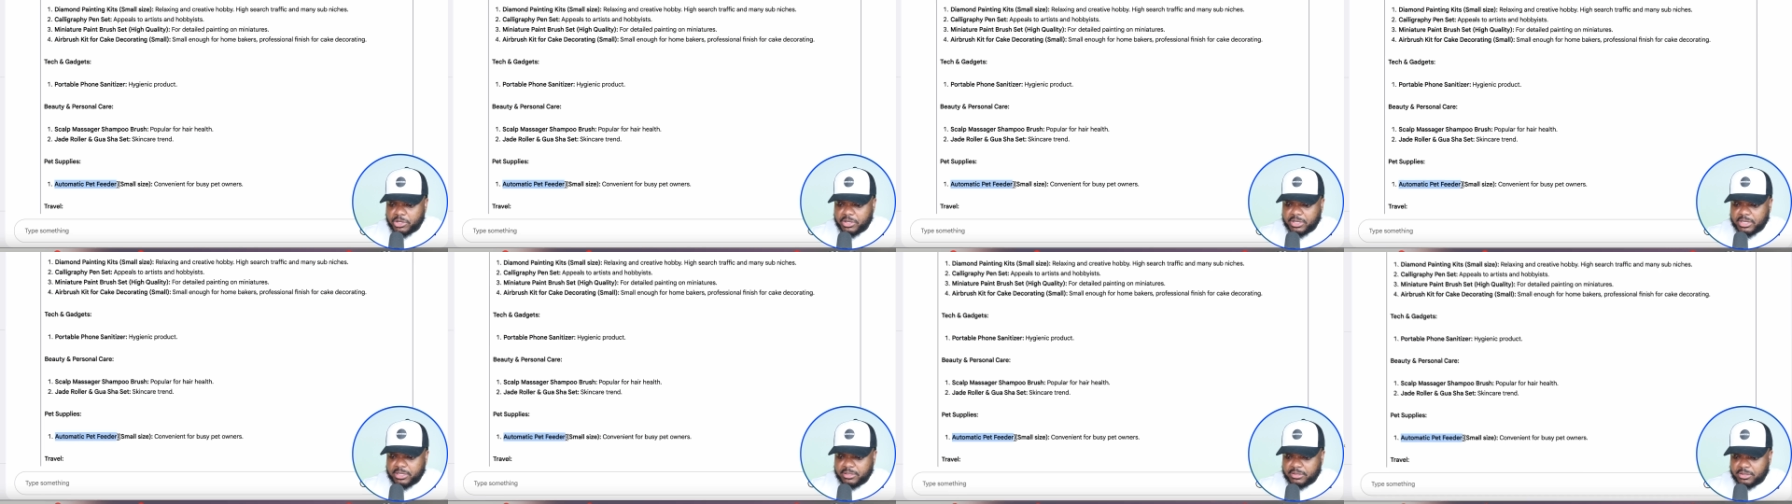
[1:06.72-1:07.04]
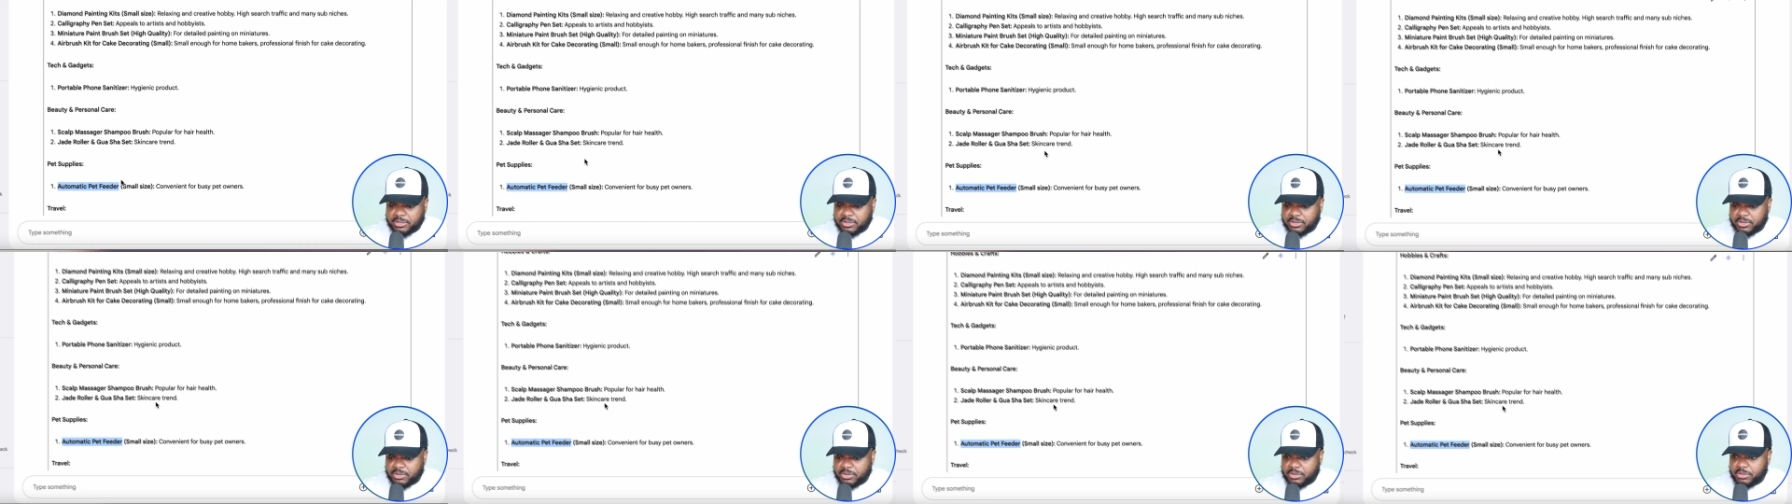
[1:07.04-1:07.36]
you need
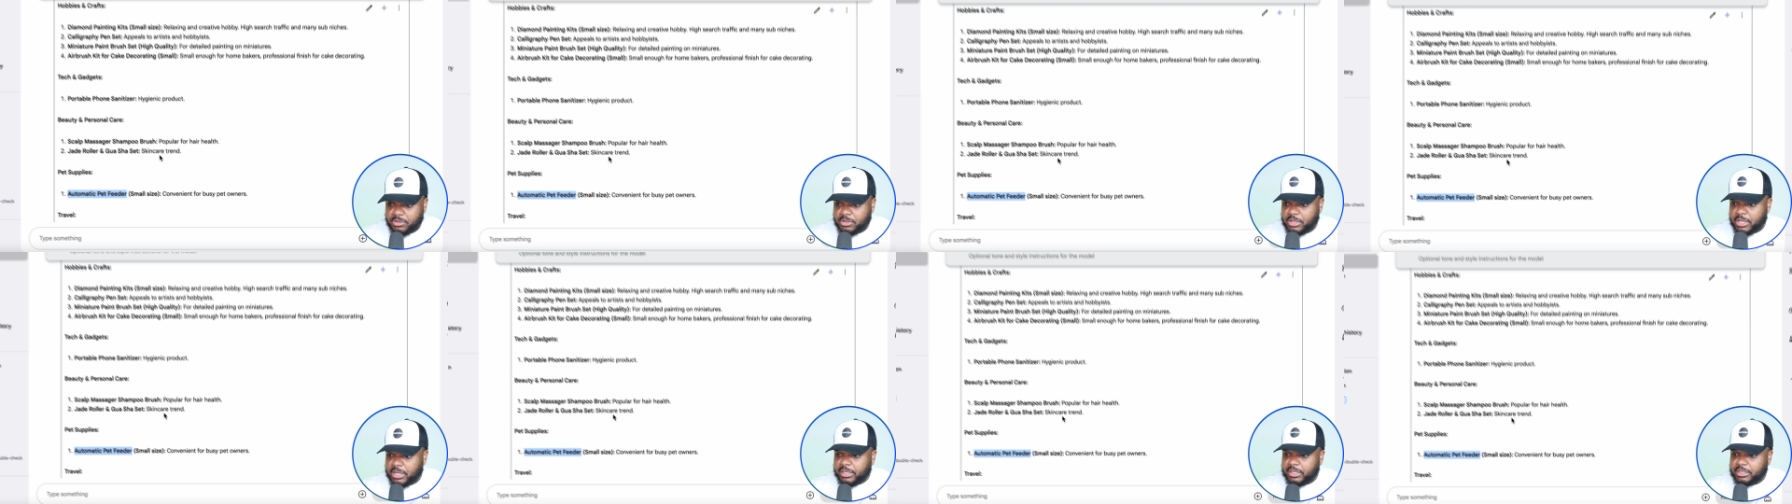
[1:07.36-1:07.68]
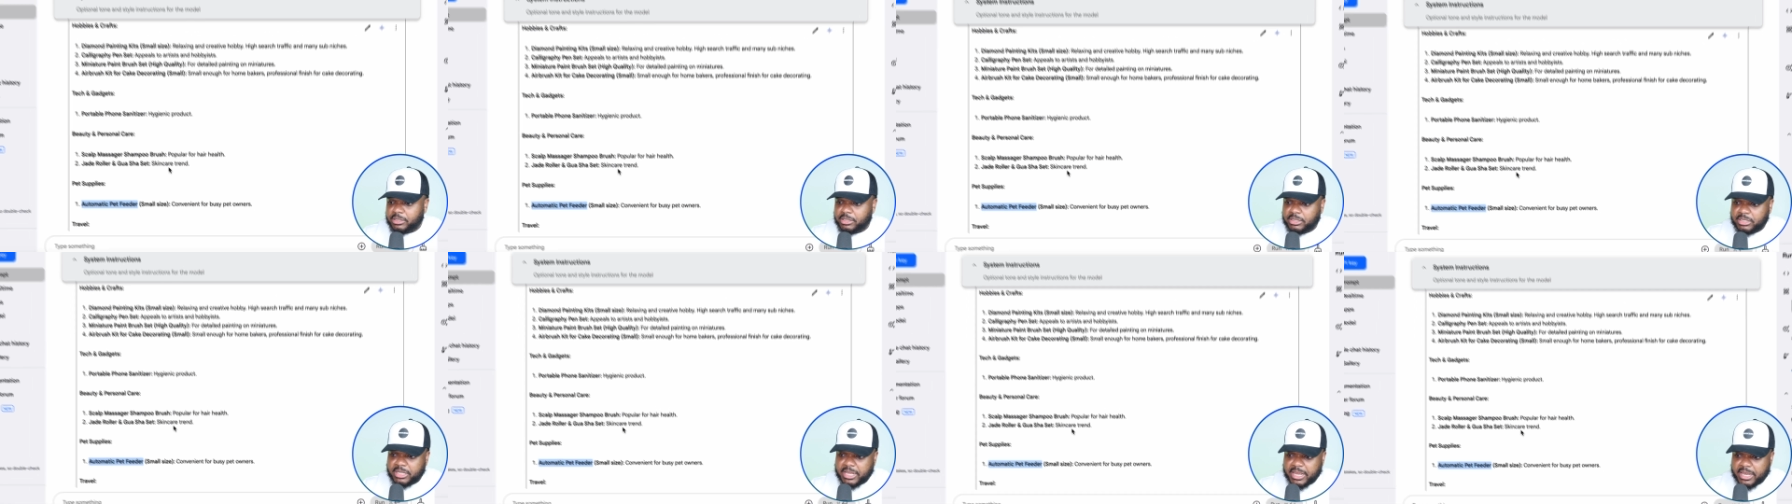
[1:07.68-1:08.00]
to do
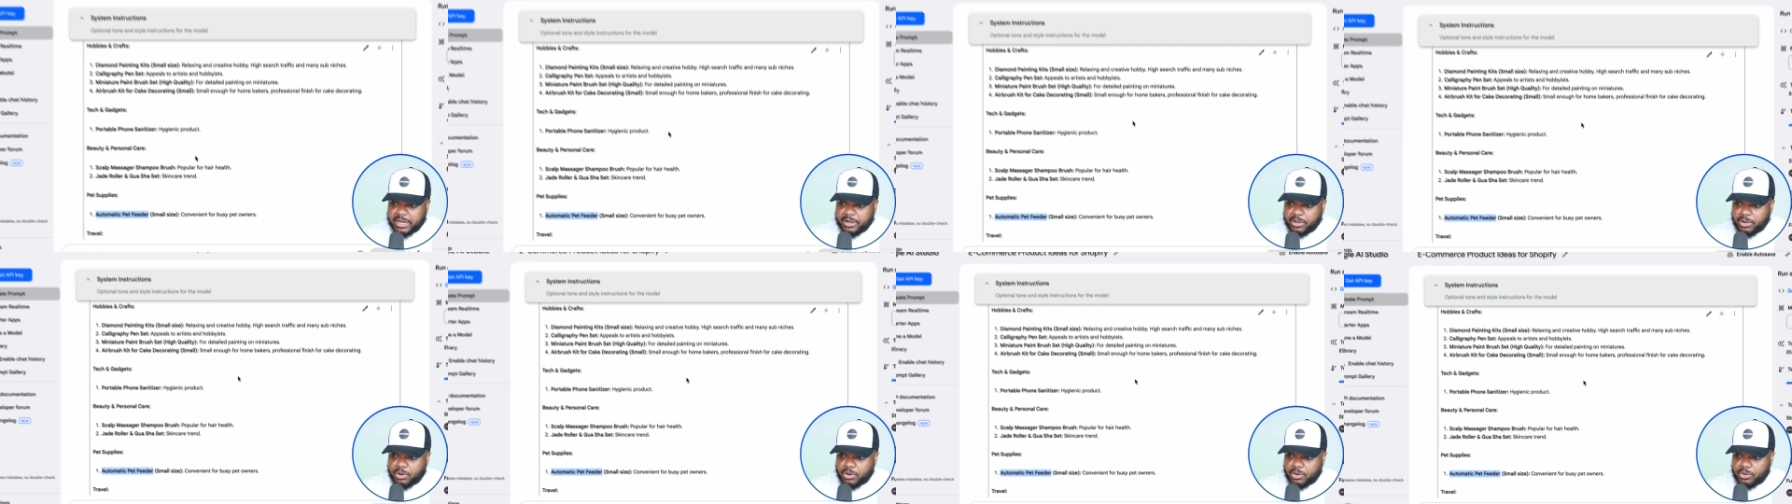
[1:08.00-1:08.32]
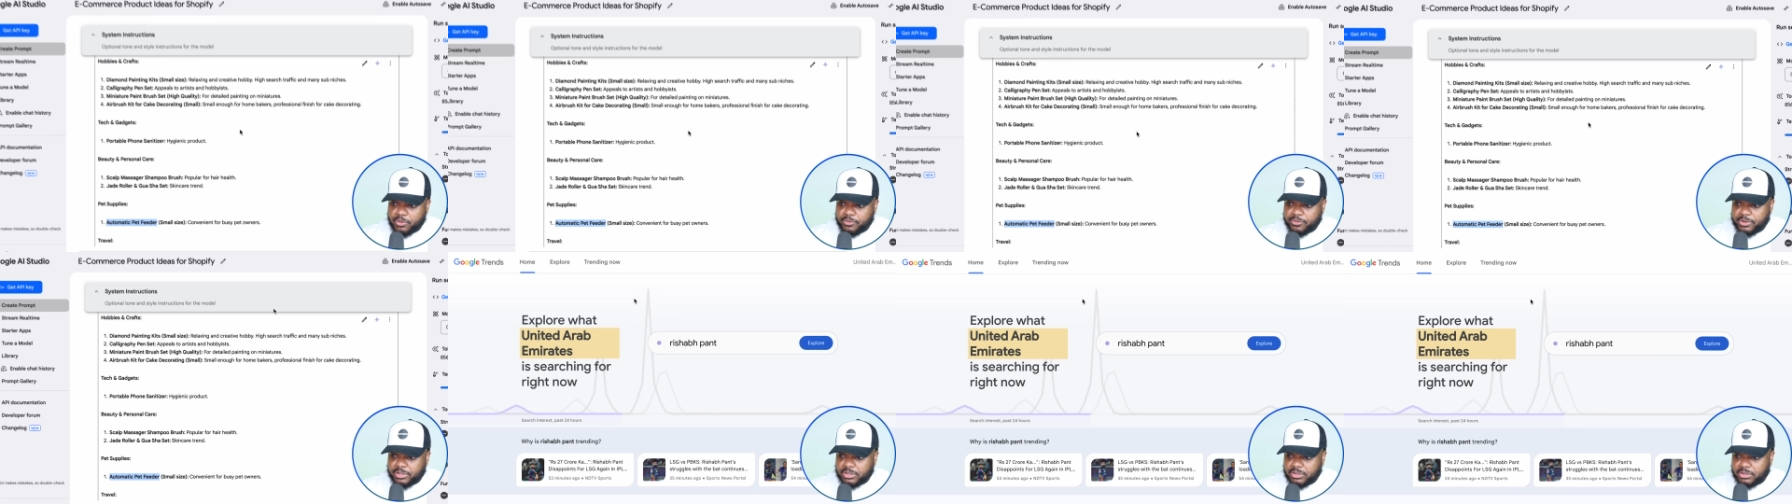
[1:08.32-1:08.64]
is just head
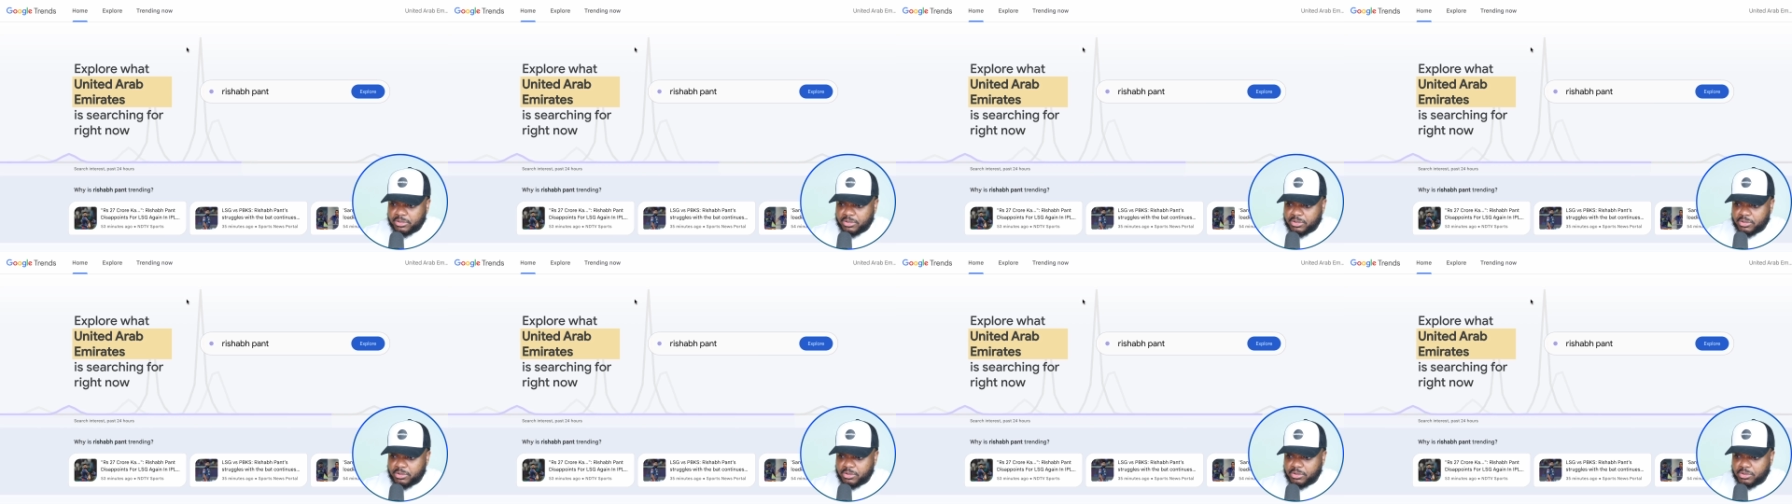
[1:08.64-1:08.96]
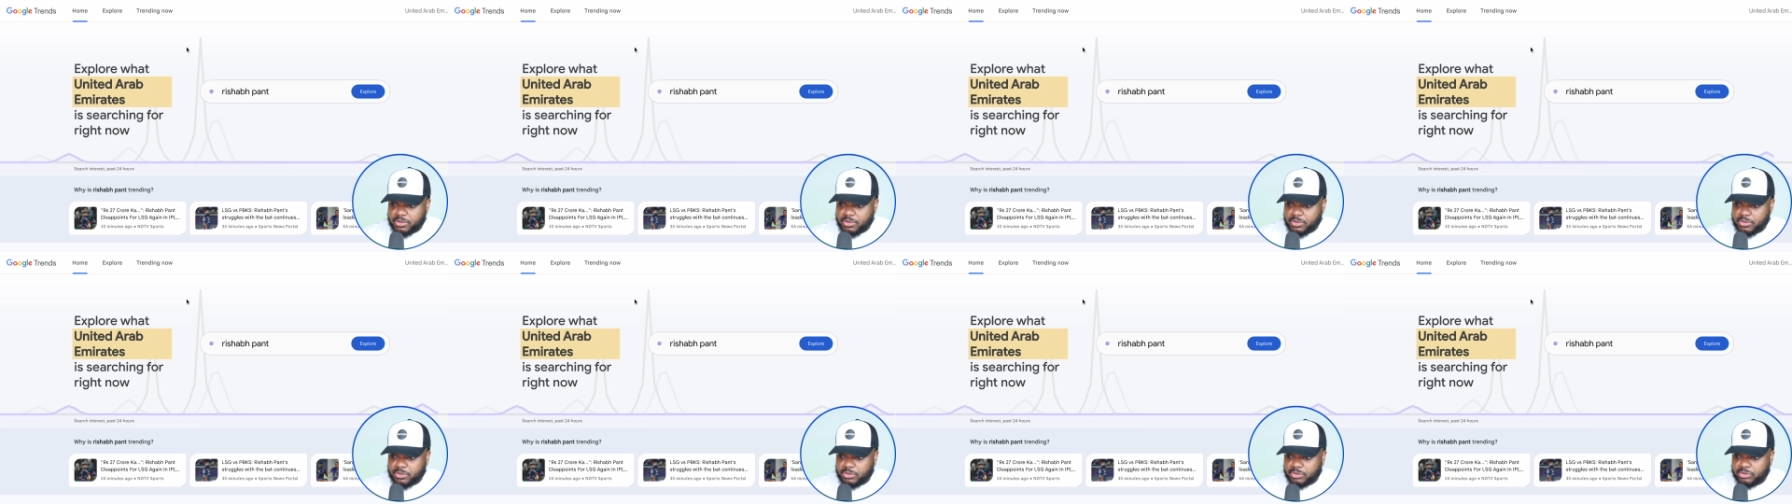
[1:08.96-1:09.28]
over to
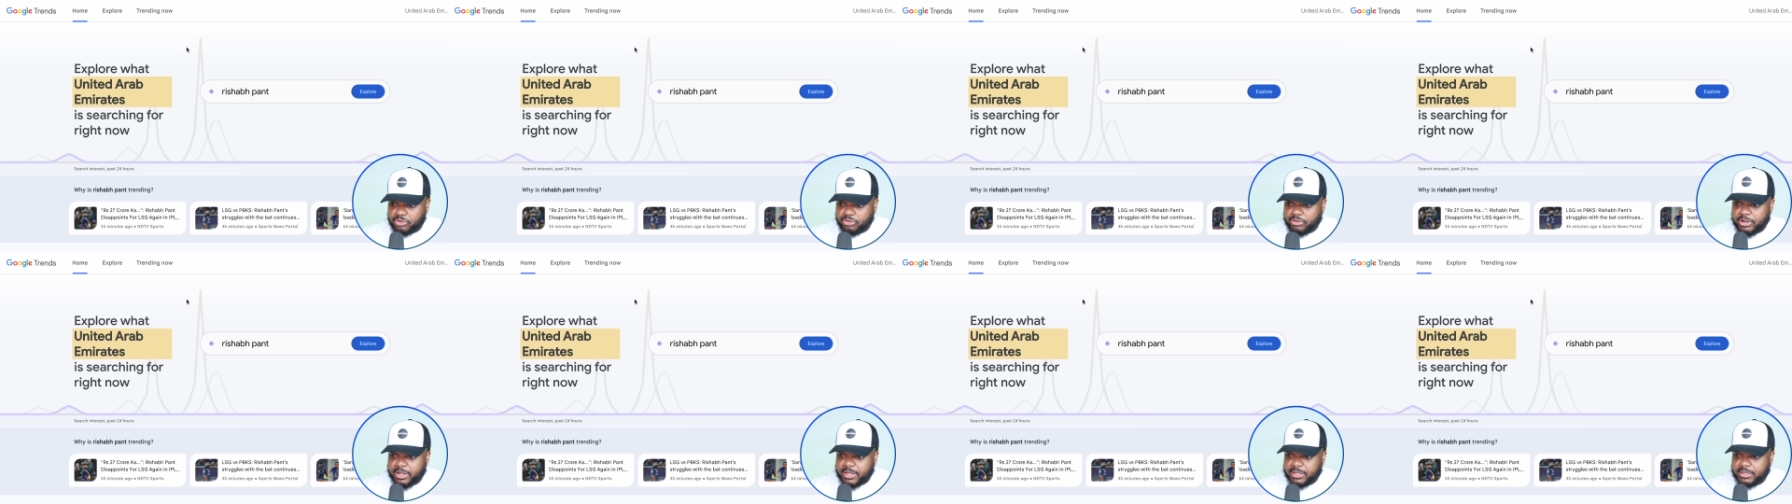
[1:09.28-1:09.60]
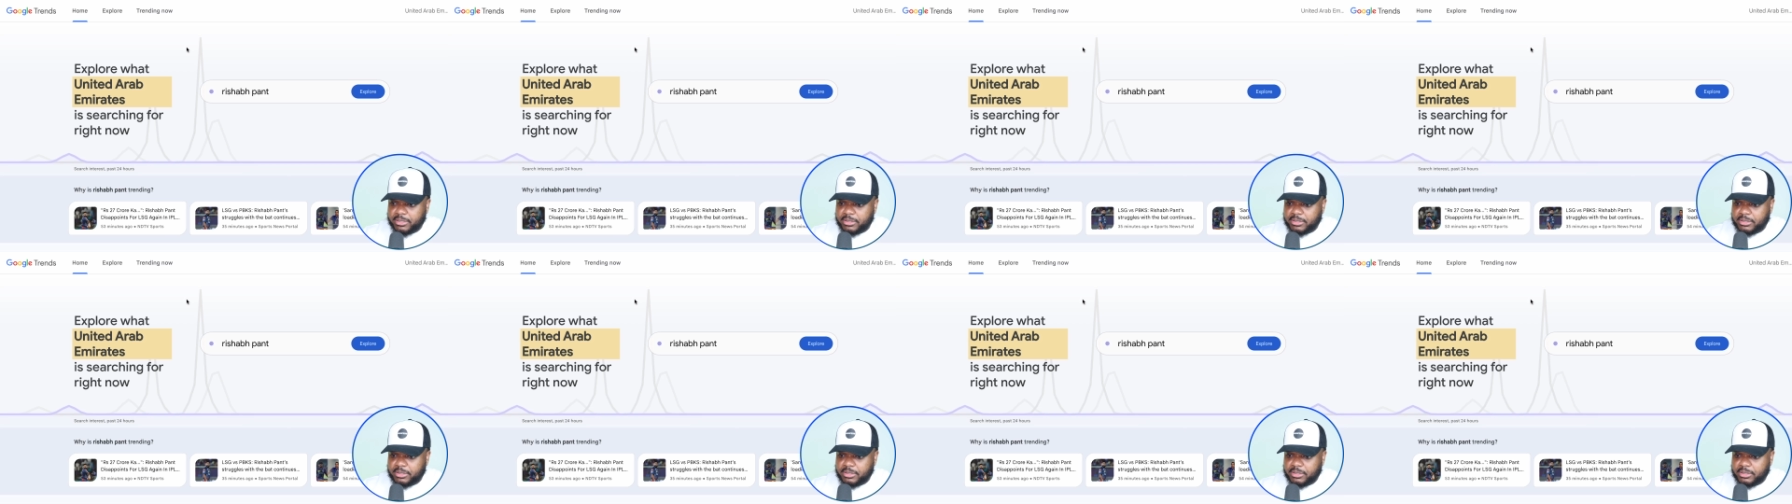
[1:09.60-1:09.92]
Google
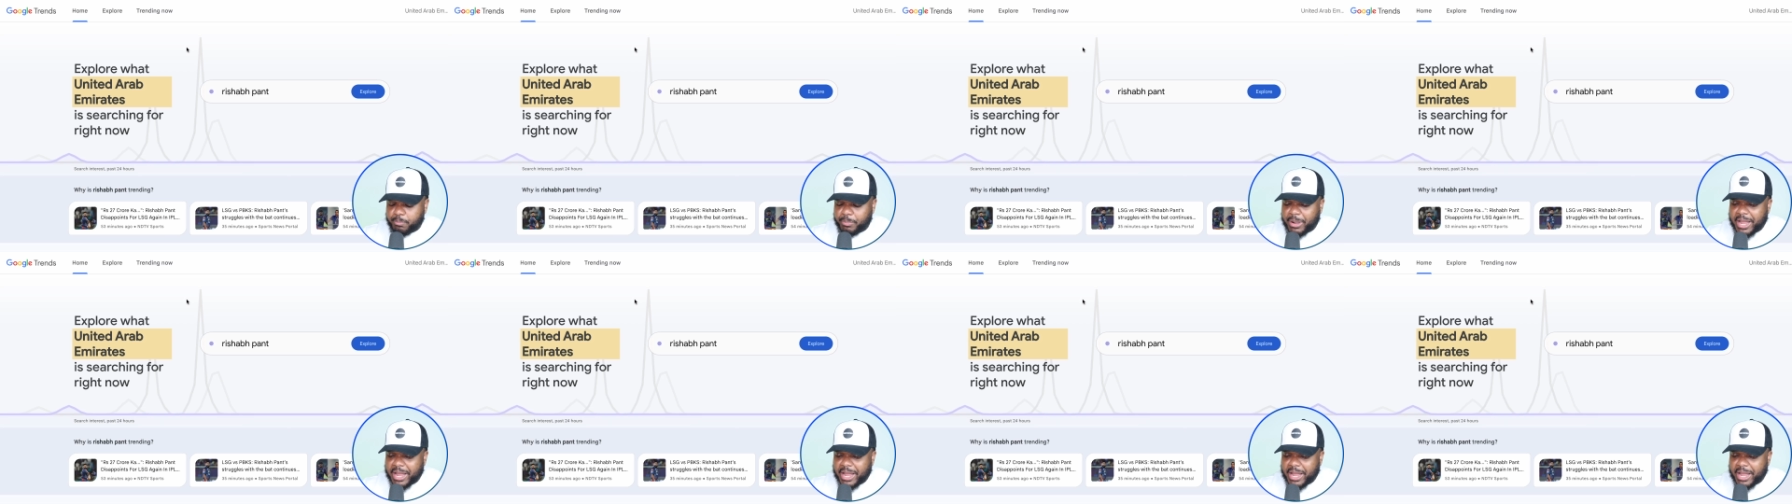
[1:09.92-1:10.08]
Trends.